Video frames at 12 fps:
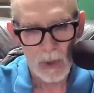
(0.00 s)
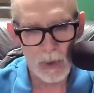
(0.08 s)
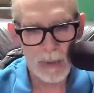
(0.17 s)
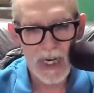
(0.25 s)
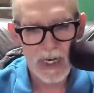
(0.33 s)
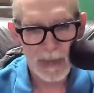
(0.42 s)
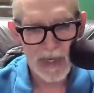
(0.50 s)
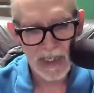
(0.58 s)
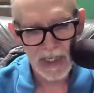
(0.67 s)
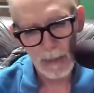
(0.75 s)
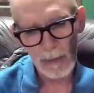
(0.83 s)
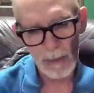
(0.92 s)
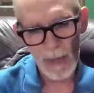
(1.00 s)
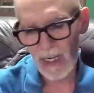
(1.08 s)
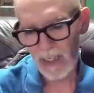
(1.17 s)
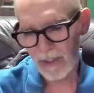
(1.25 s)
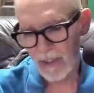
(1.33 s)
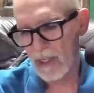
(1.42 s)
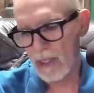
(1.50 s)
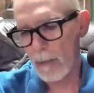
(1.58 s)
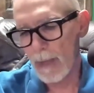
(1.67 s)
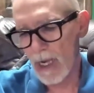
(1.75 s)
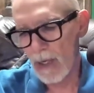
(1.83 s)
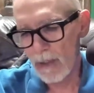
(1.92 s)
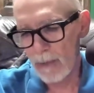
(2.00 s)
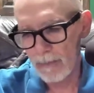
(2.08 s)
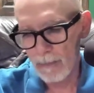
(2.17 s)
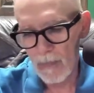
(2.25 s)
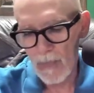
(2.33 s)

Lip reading: We made a big diplomatic stink about it,